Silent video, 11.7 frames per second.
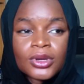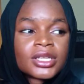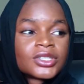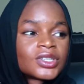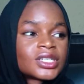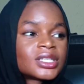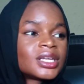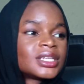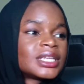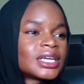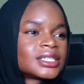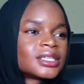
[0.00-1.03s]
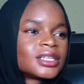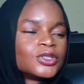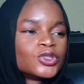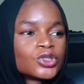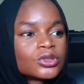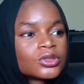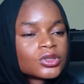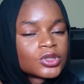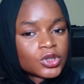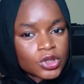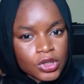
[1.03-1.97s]
You're interested in excelling.
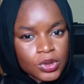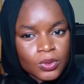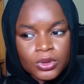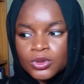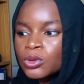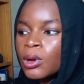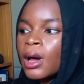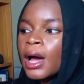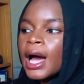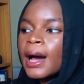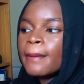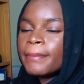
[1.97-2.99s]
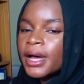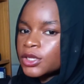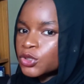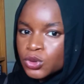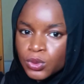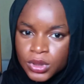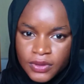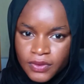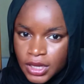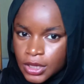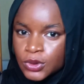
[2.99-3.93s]
You just don't want to pass through
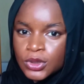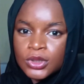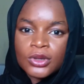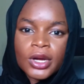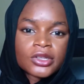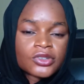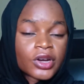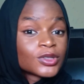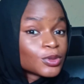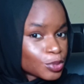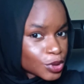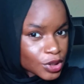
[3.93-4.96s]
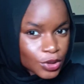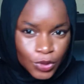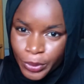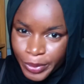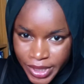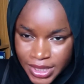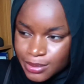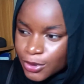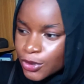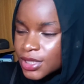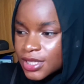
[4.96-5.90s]
whatever you're doing. You are trying to put in your best,
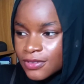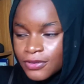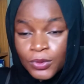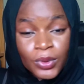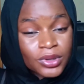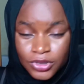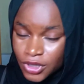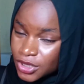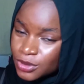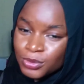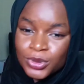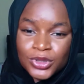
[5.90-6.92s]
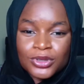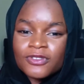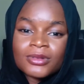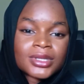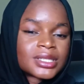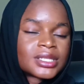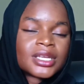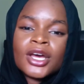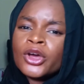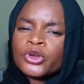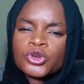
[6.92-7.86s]
because if you are not trying to put in your best,
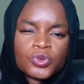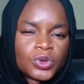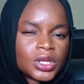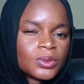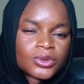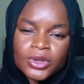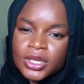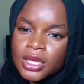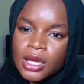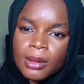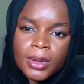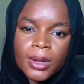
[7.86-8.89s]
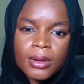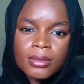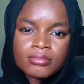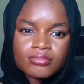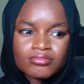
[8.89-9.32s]
you really will not care about